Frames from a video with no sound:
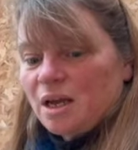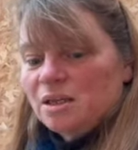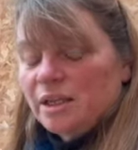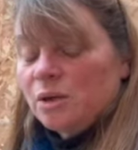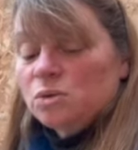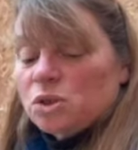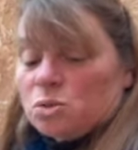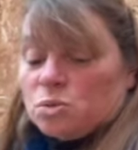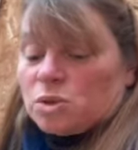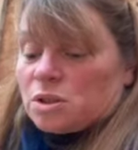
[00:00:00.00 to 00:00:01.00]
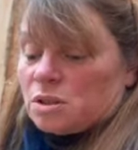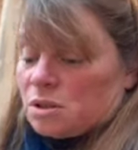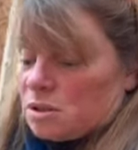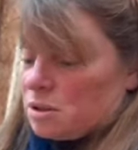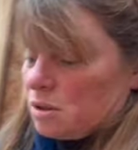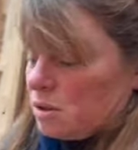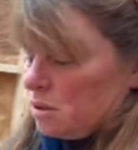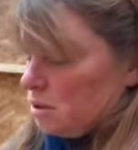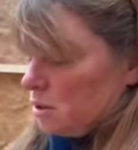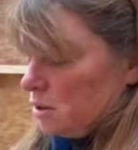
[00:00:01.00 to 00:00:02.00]
Leo, don't.
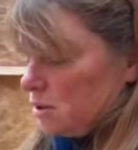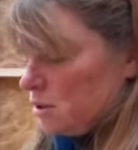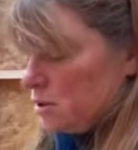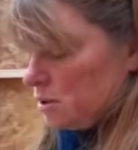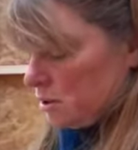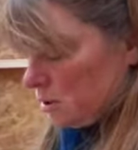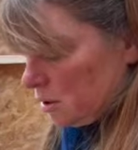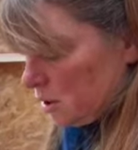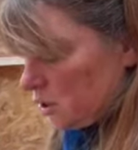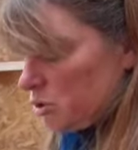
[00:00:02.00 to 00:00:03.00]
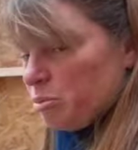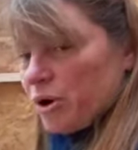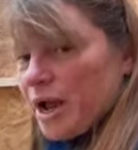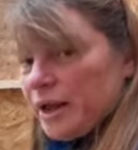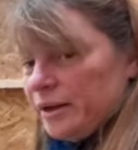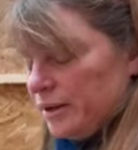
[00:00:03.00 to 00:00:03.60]
You're such a brat.